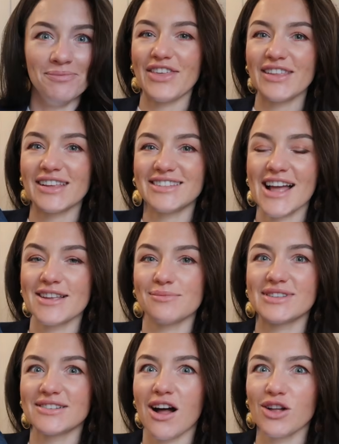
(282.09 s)
I think that denim
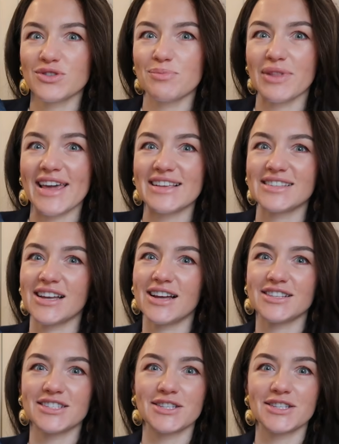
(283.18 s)
styled with a blazer,